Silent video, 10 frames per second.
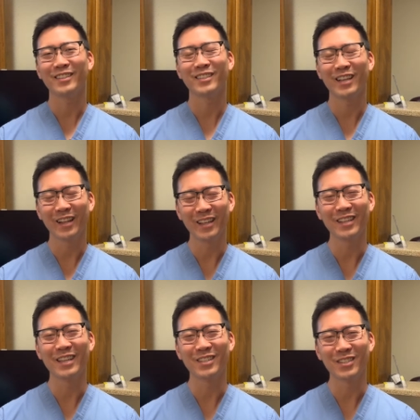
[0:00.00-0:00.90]

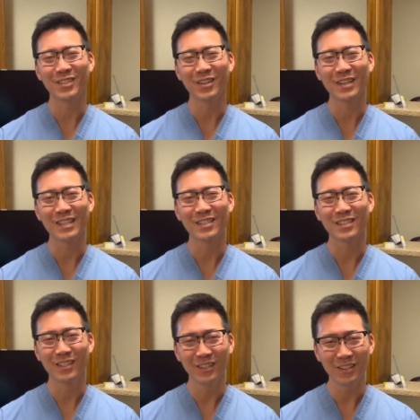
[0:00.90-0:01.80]
selling insurance
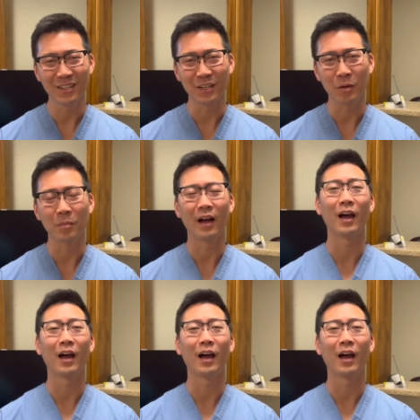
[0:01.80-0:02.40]
to you.